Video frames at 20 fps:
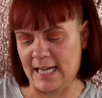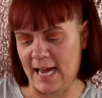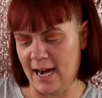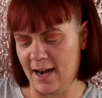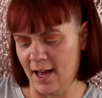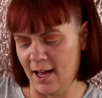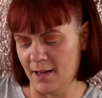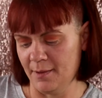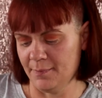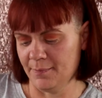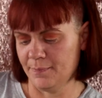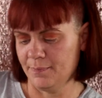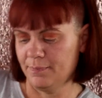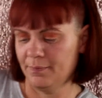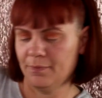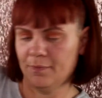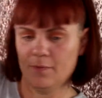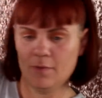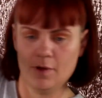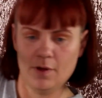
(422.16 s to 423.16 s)
Data,
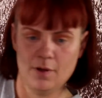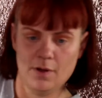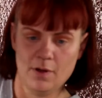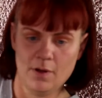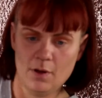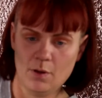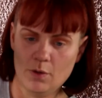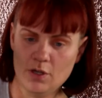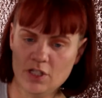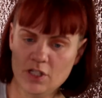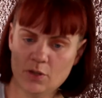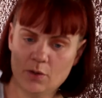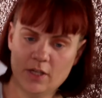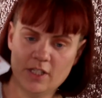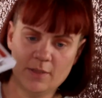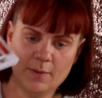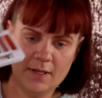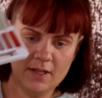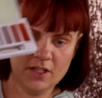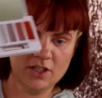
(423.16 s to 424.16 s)
which is
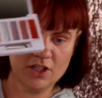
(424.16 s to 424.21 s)
going to be